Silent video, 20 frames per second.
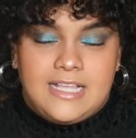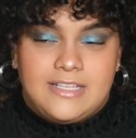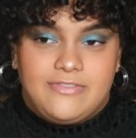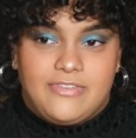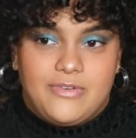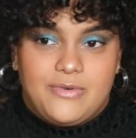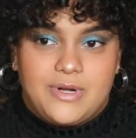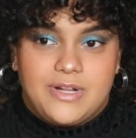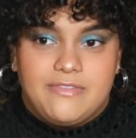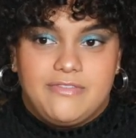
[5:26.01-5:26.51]
For
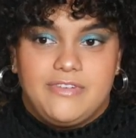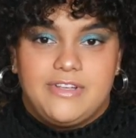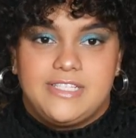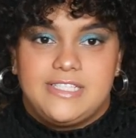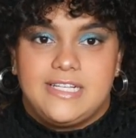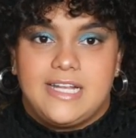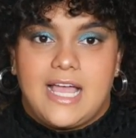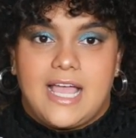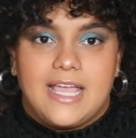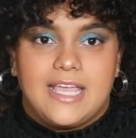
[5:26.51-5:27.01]
whatever
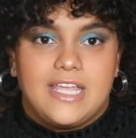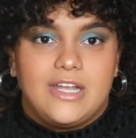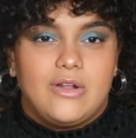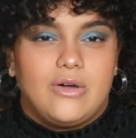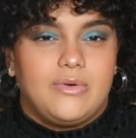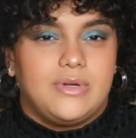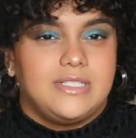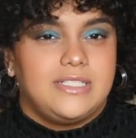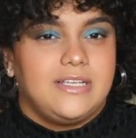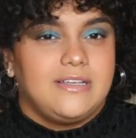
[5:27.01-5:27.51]
reason, I can
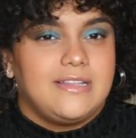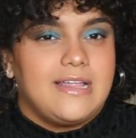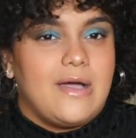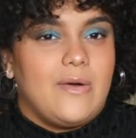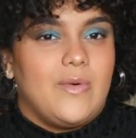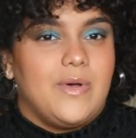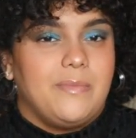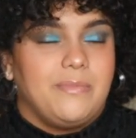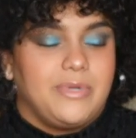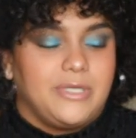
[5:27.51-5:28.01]
always hear that
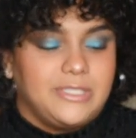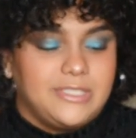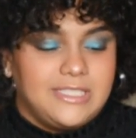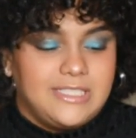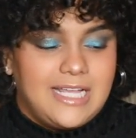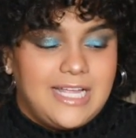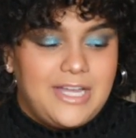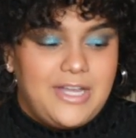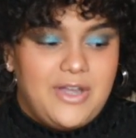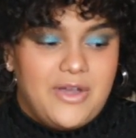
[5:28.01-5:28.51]
one person
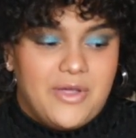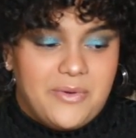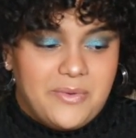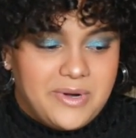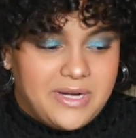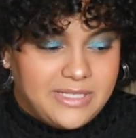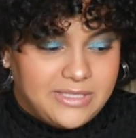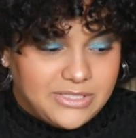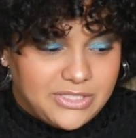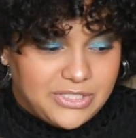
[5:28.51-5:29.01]
that no
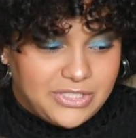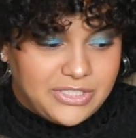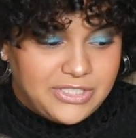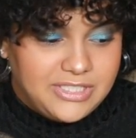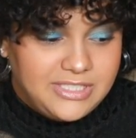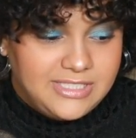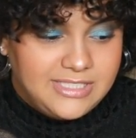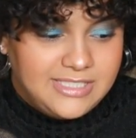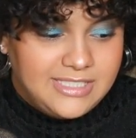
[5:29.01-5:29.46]
one else heard.